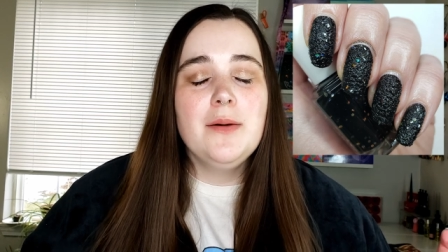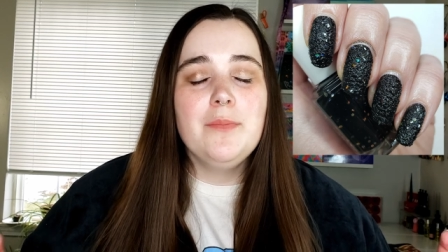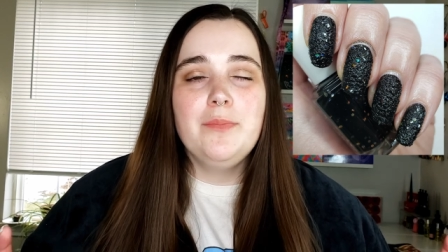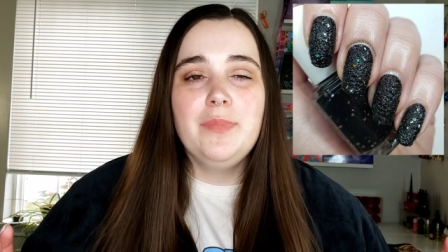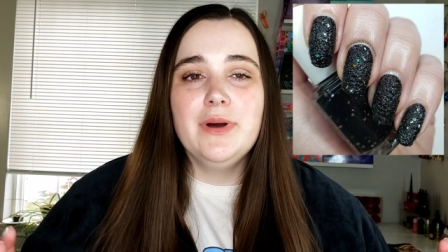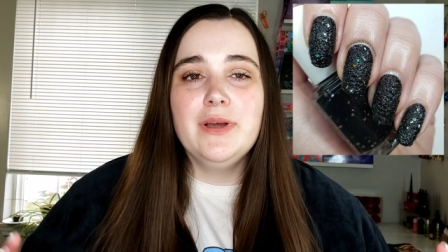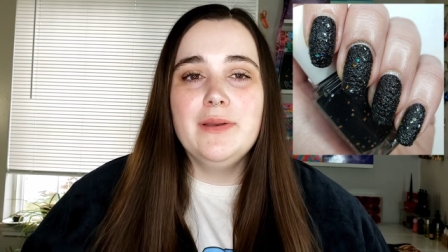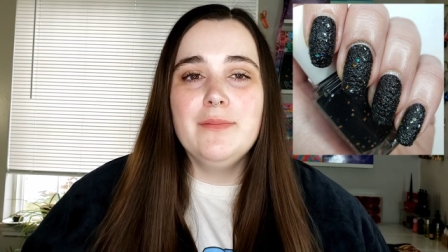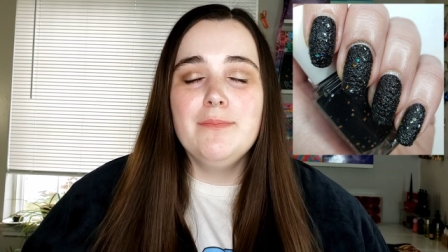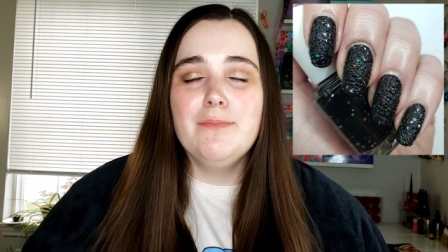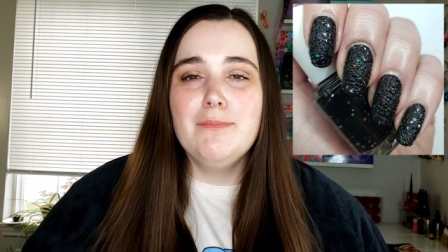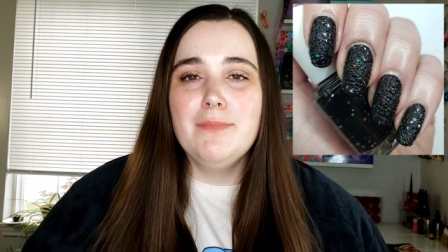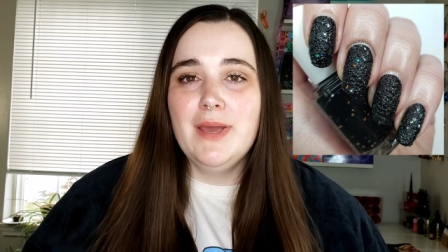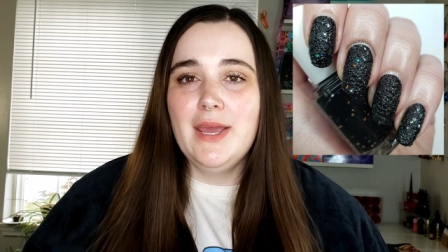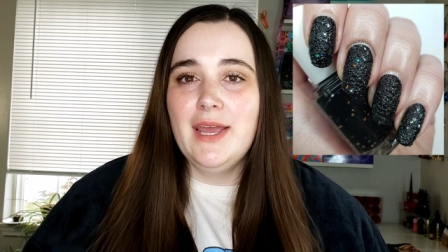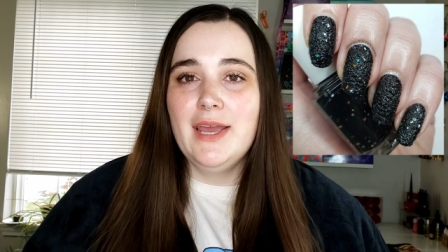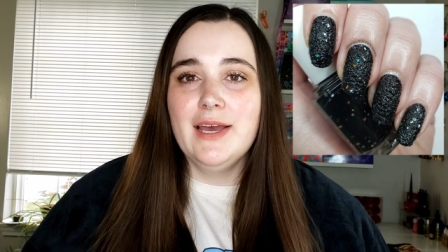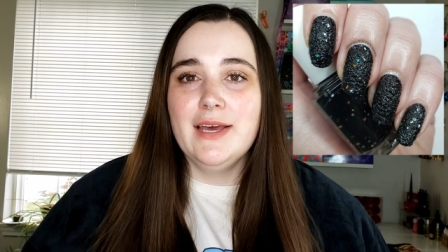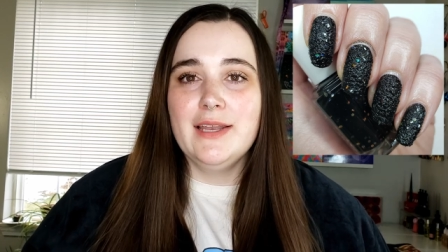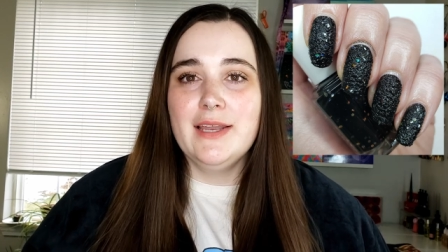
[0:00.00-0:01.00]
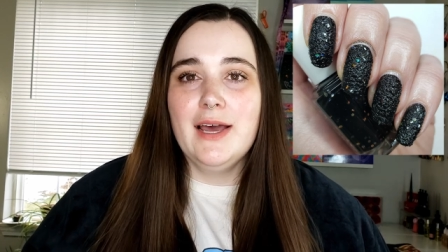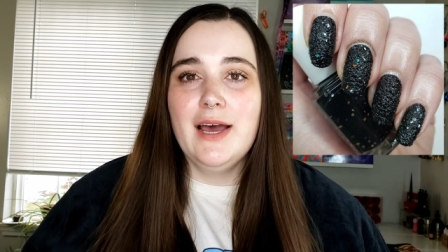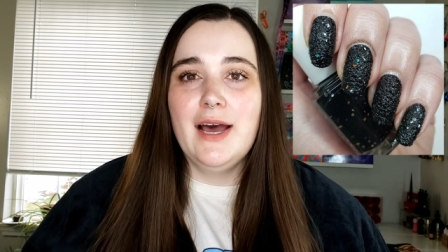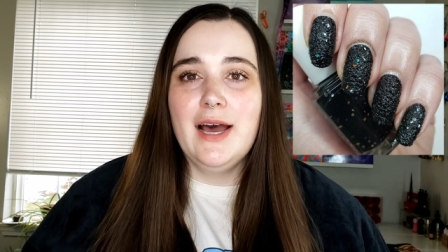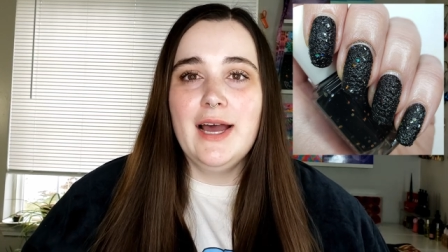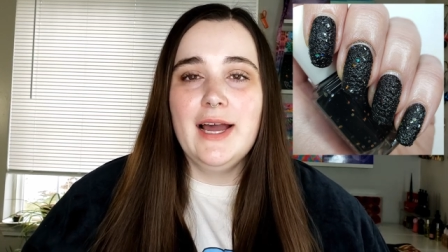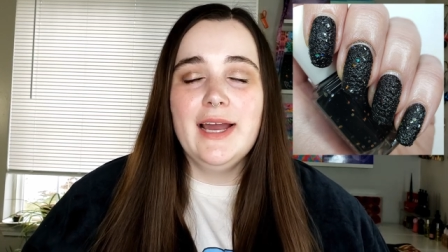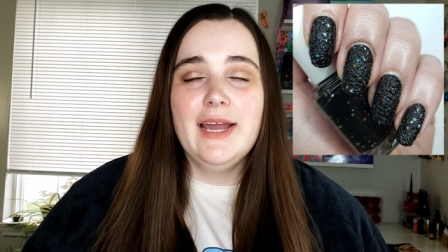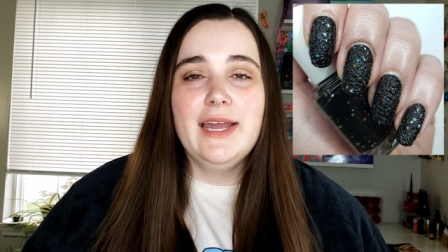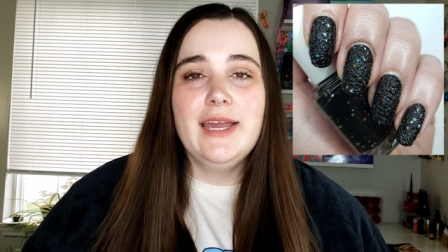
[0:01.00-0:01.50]
But man,
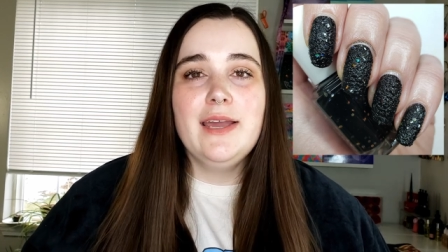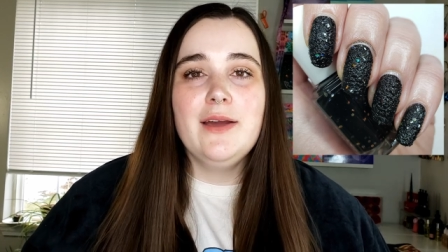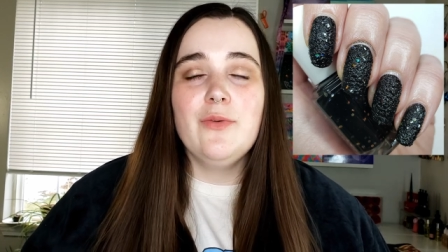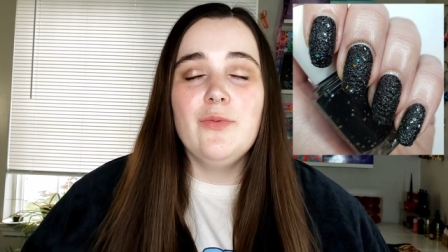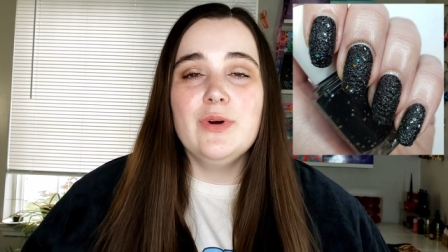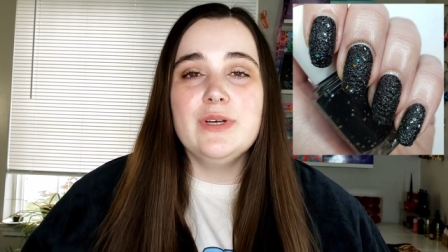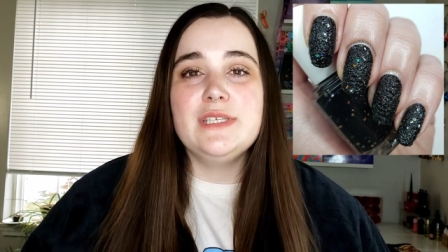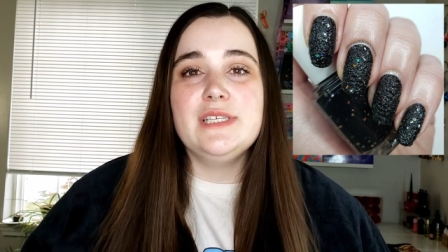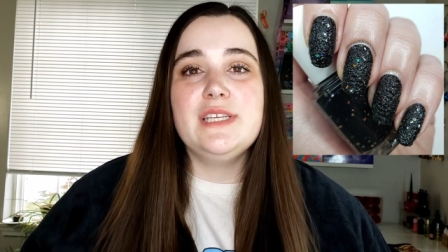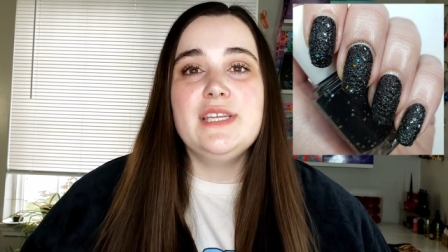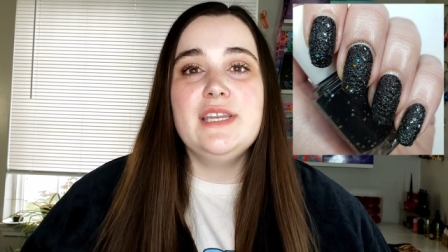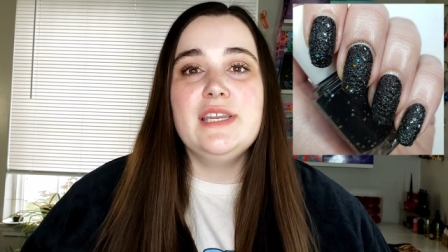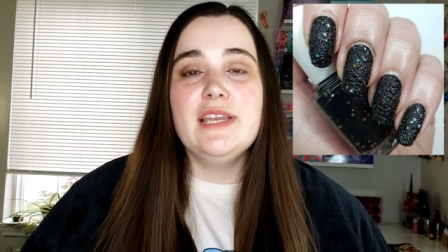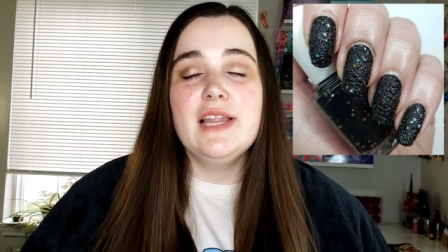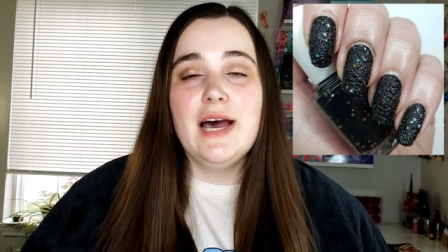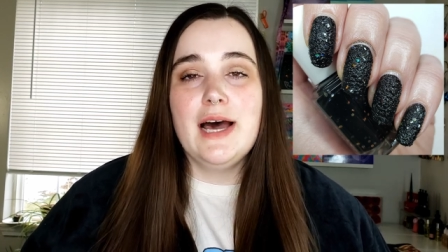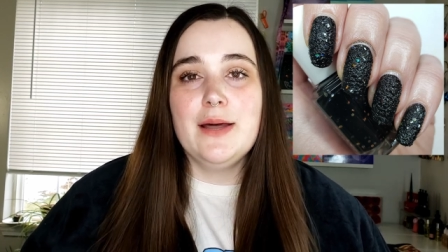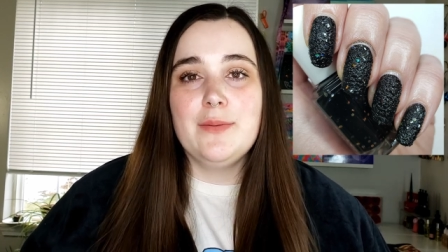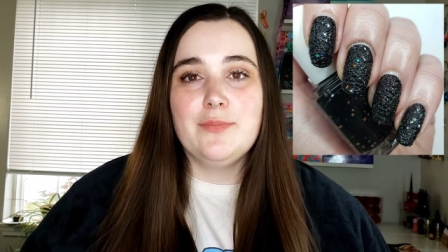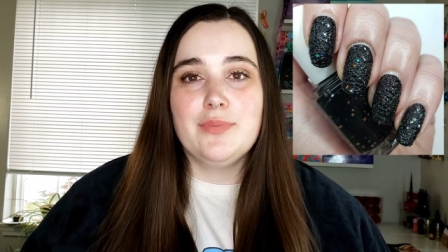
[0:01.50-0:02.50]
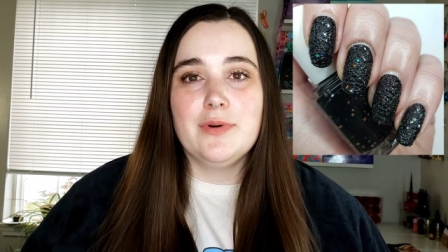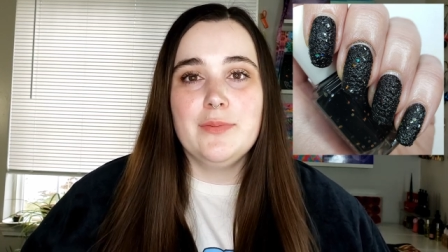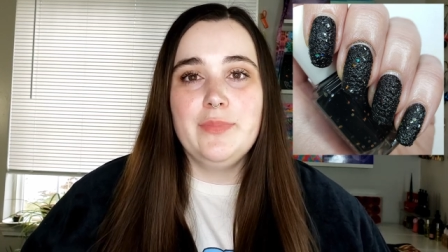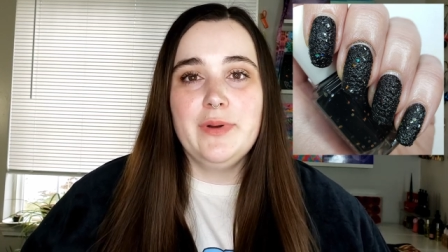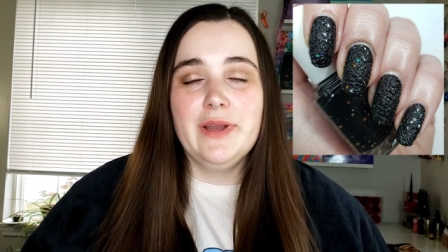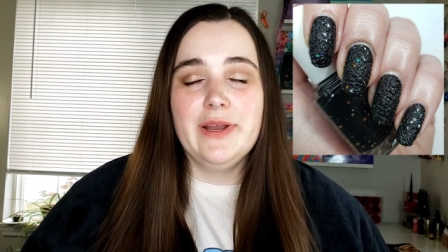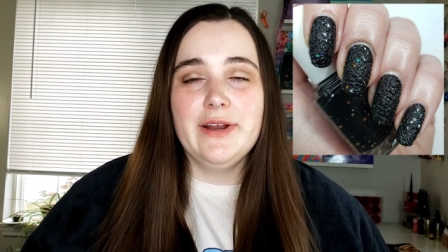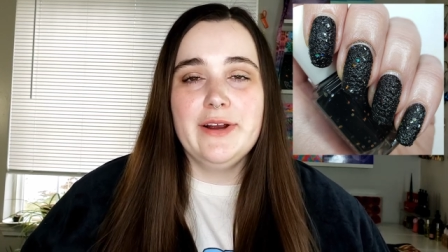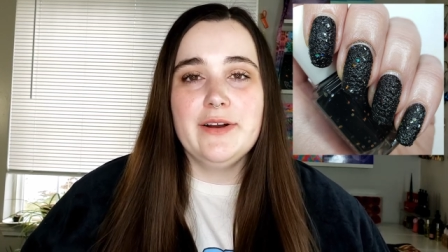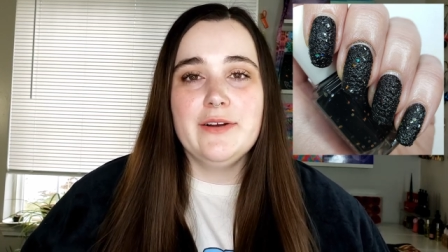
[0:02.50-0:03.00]
I was not
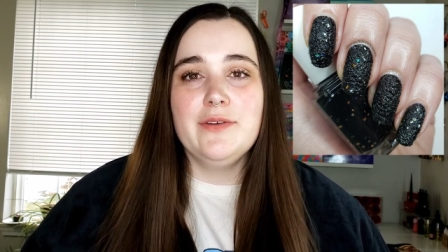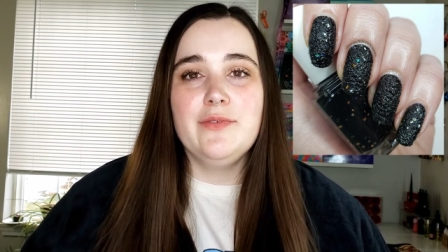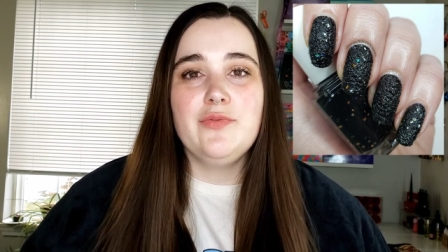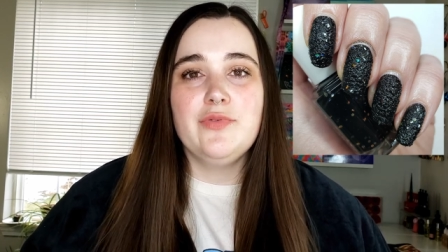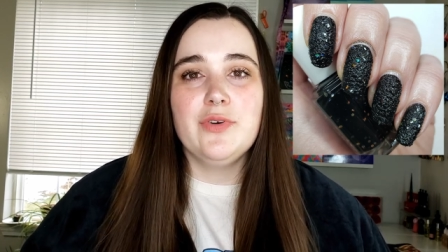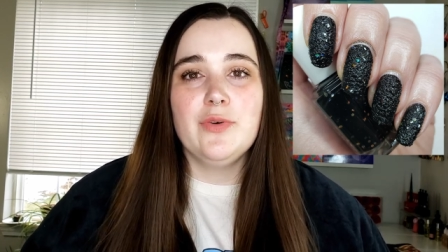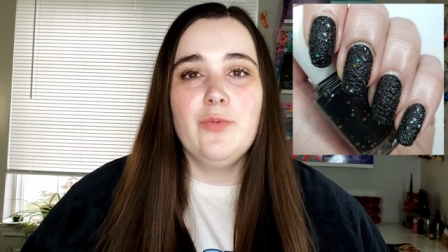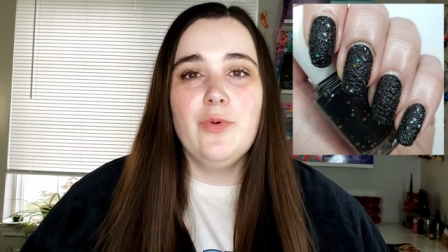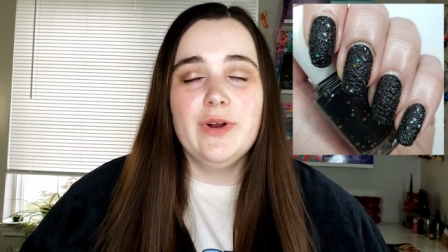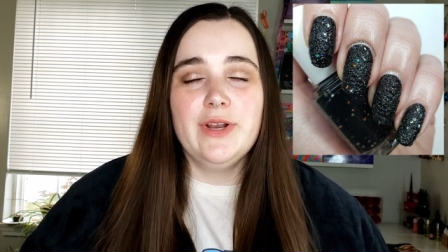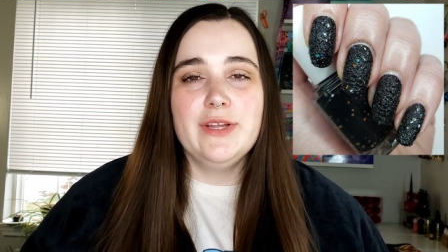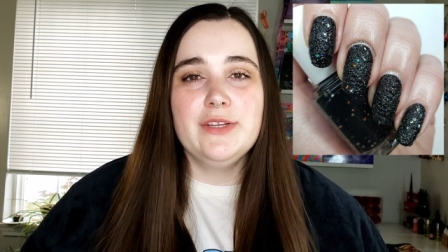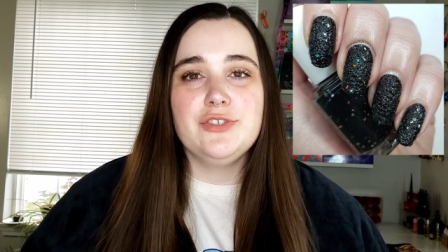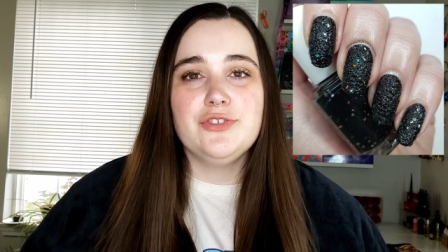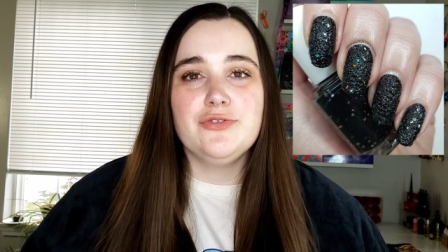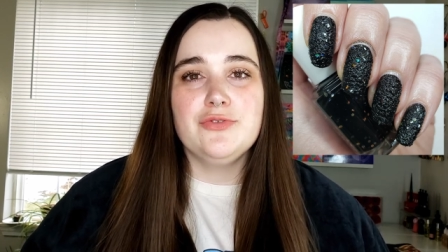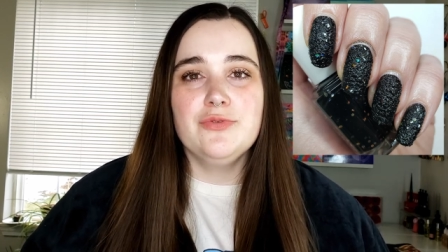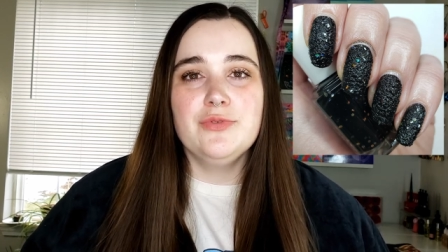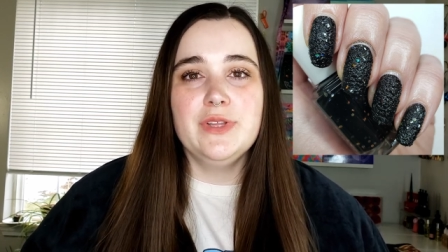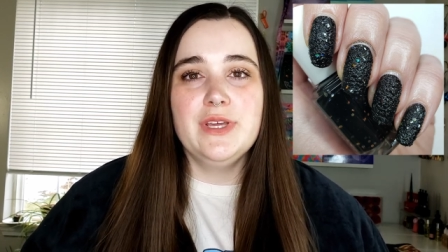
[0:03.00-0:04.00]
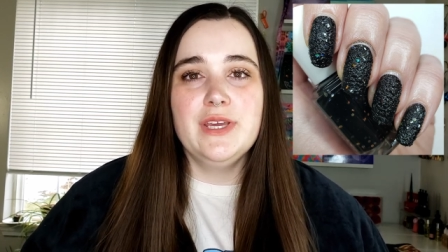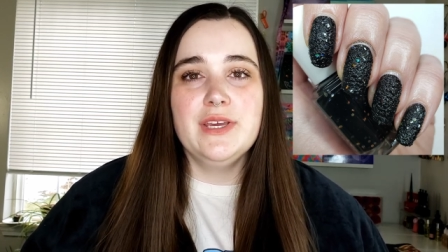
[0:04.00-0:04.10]
prepared for what it truly